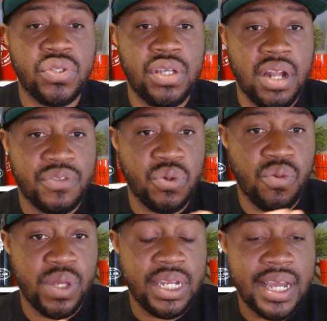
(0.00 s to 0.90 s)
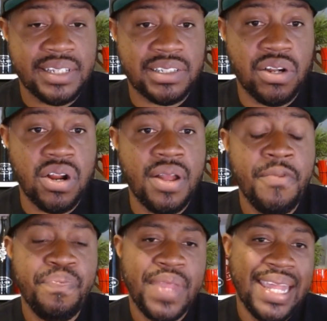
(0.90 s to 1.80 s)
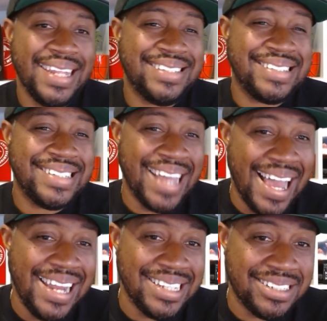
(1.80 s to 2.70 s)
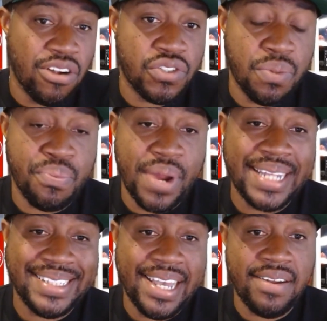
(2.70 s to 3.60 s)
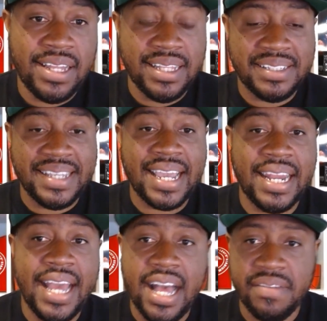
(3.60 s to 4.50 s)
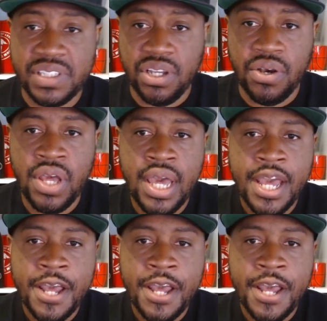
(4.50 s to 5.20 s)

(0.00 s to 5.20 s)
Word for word: get off to a really nice start and it kind of start to break down in the second half. So